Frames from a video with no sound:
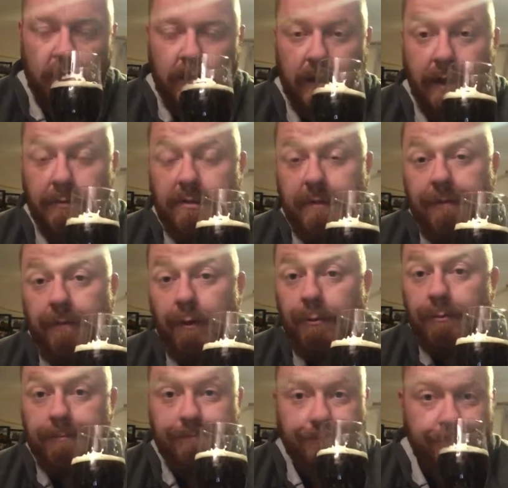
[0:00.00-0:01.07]
Loads of
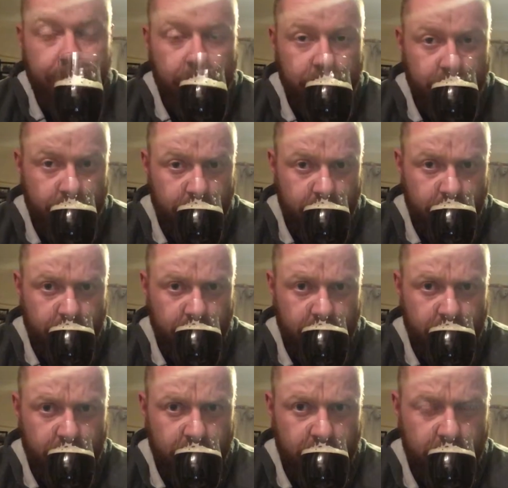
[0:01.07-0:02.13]
fruit.
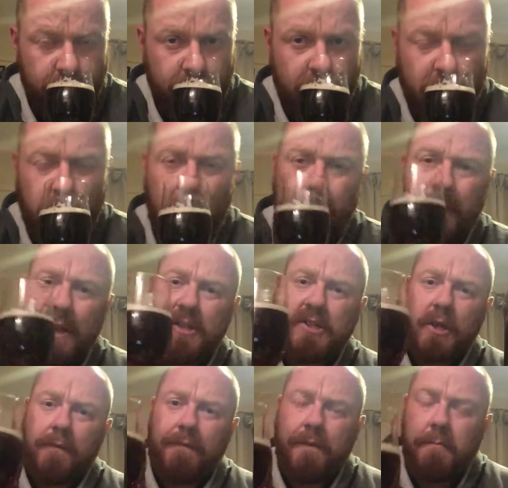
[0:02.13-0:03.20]
It's like a bit of
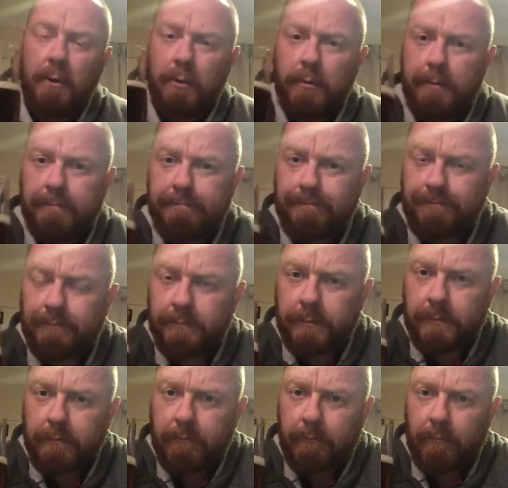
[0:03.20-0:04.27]
toffee malt
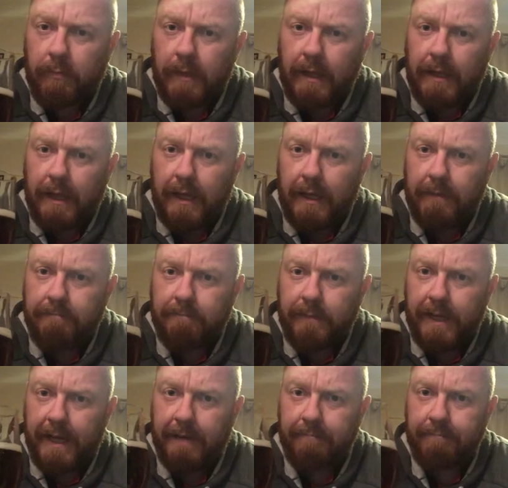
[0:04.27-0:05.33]
um,
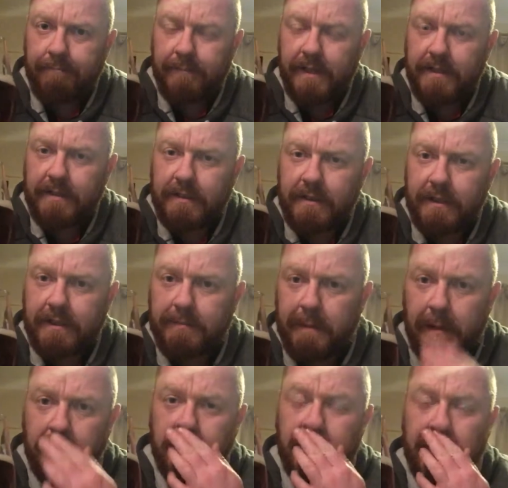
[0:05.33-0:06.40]
yeah, this just
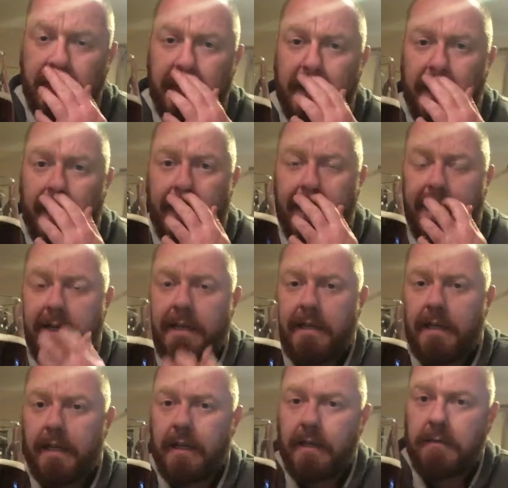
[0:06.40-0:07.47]
smells like
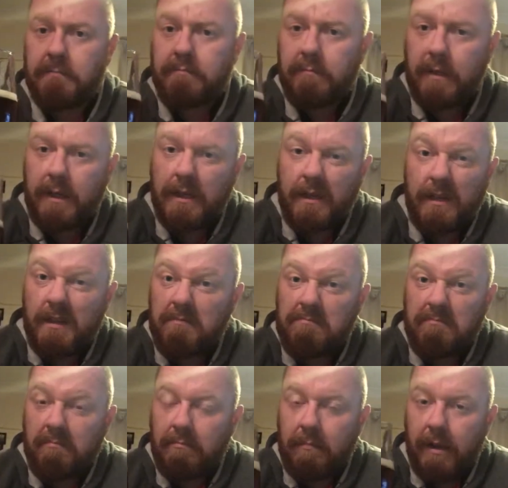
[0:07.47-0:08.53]
a uh,
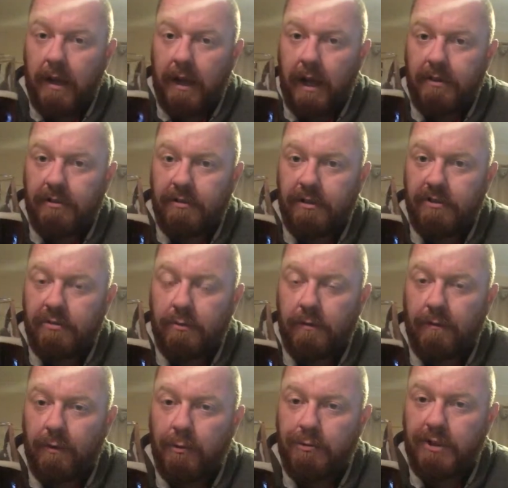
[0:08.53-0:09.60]
a traditional
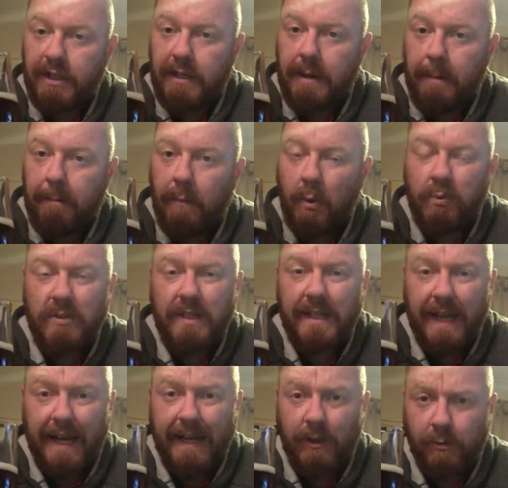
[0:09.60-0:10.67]
fruity
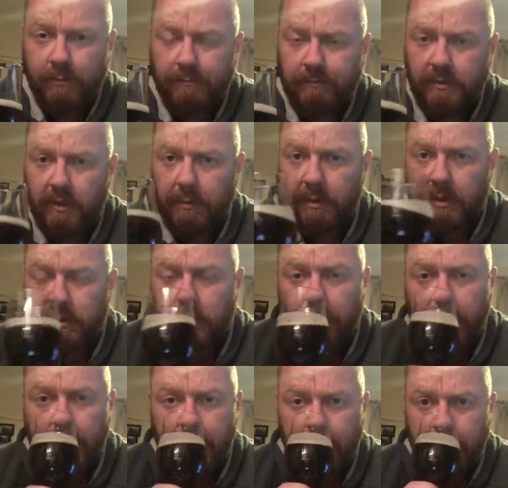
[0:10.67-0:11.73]
malty ale. To be honest
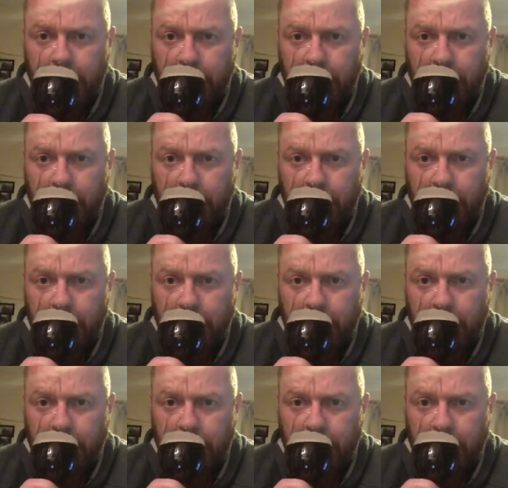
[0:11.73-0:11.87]
with you,